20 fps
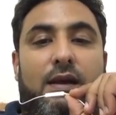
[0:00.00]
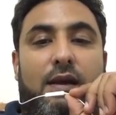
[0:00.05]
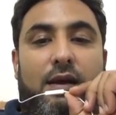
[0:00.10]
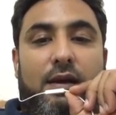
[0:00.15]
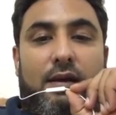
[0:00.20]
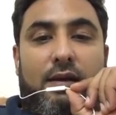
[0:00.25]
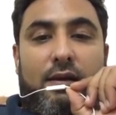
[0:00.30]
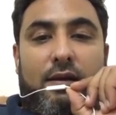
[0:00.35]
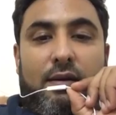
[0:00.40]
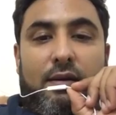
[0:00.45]

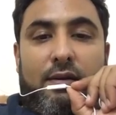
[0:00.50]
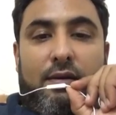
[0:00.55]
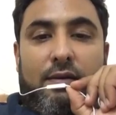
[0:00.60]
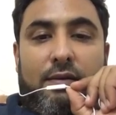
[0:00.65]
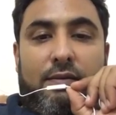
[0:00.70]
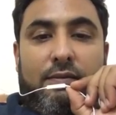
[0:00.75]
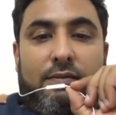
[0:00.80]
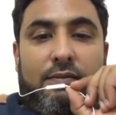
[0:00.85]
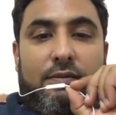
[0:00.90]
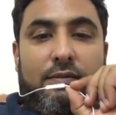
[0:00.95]

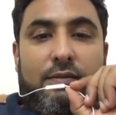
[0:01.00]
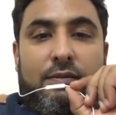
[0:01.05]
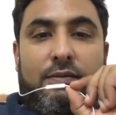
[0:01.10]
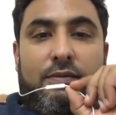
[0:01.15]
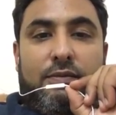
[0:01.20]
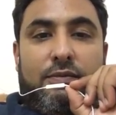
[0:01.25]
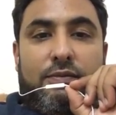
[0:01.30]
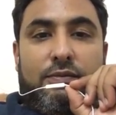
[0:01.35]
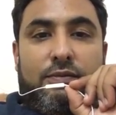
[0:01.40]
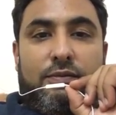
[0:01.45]
So
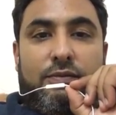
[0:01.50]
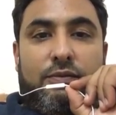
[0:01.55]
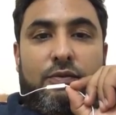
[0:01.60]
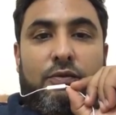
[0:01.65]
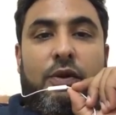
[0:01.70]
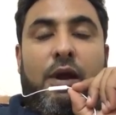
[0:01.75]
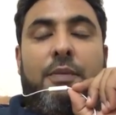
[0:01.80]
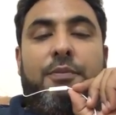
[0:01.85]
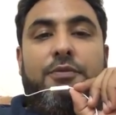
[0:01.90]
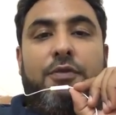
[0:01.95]

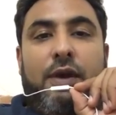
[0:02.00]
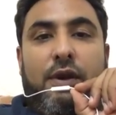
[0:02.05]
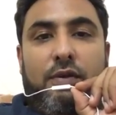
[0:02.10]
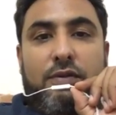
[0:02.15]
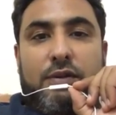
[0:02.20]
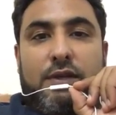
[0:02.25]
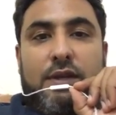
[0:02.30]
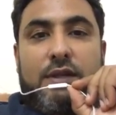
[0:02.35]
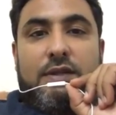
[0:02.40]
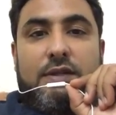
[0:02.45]
what I'm trying to
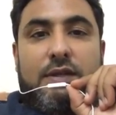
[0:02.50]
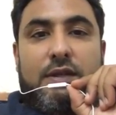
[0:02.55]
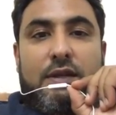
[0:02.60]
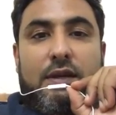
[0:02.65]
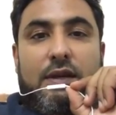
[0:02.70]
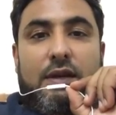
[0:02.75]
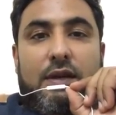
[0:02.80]
say is,